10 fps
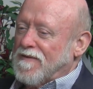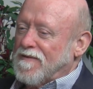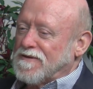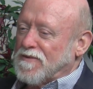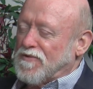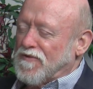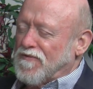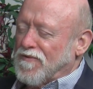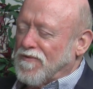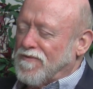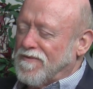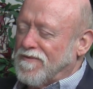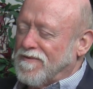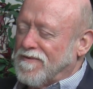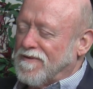there's a beautiful
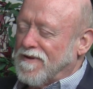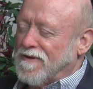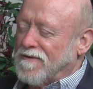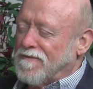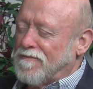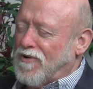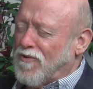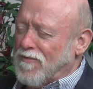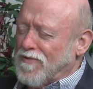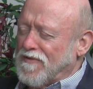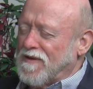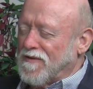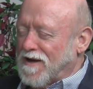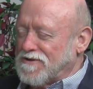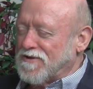uh, poem, but
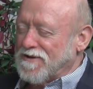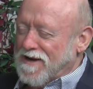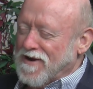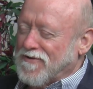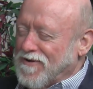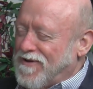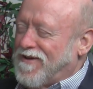theologically inaccurate,